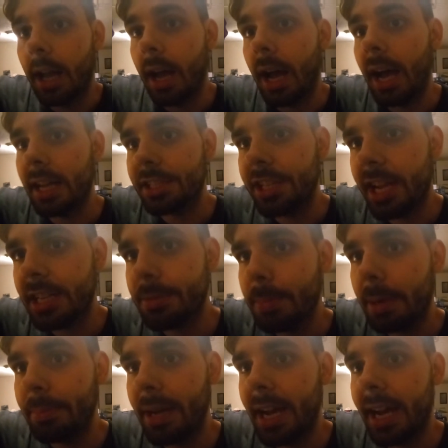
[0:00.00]
I changed my
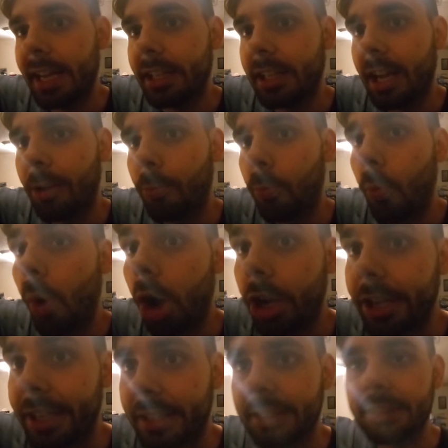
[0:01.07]
mind. I want
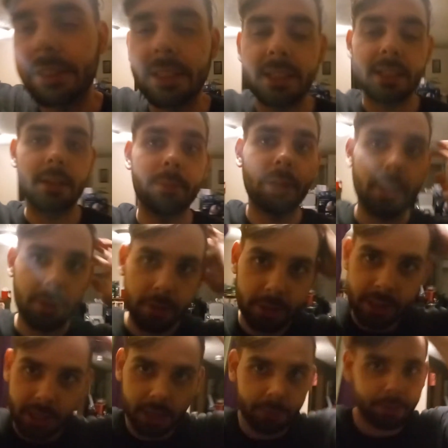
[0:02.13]
it. And I'm like,
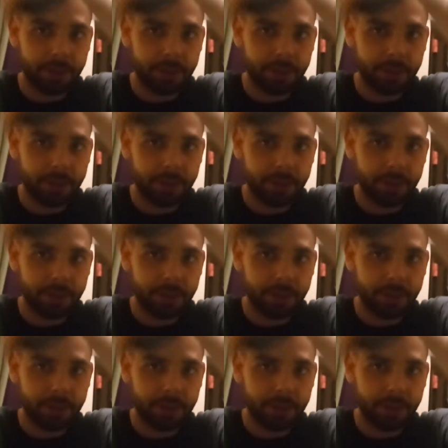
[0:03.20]
okay, well,